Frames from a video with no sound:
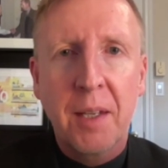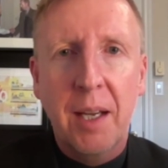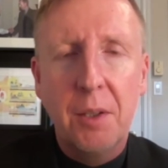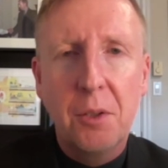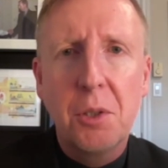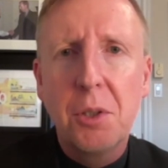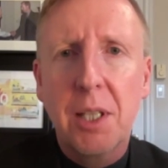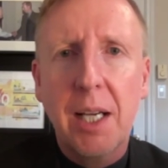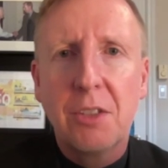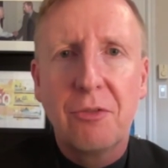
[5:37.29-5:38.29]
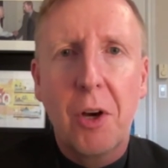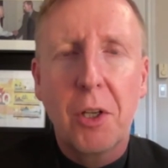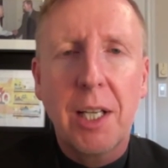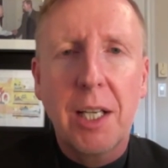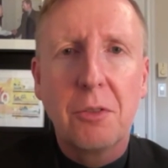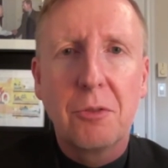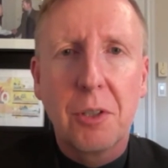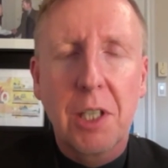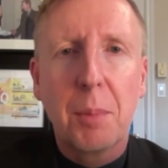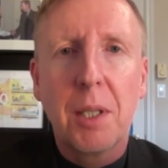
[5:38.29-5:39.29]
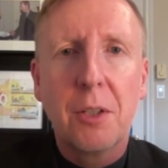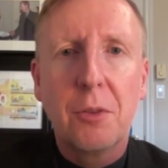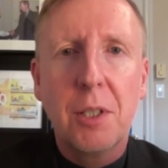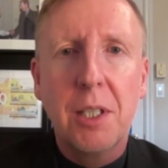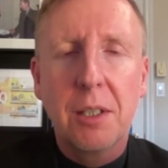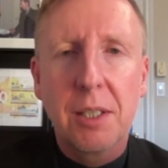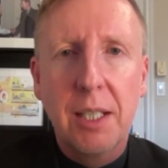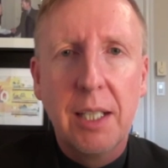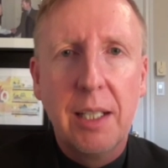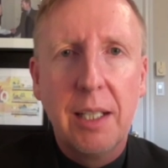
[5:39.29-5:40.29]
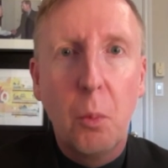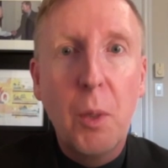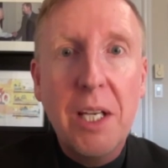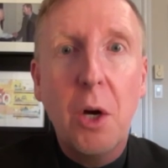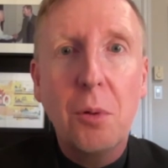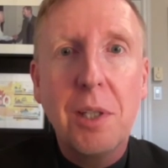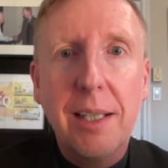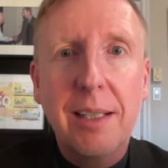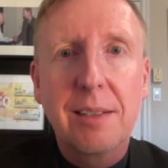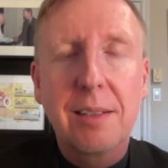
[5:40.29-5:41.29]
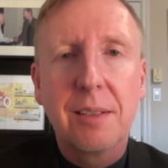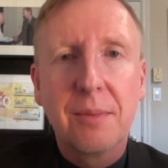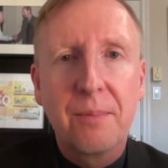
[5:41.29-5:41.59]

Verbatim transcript: And those two sides fought it out for a couple of hundred years. We know the answer.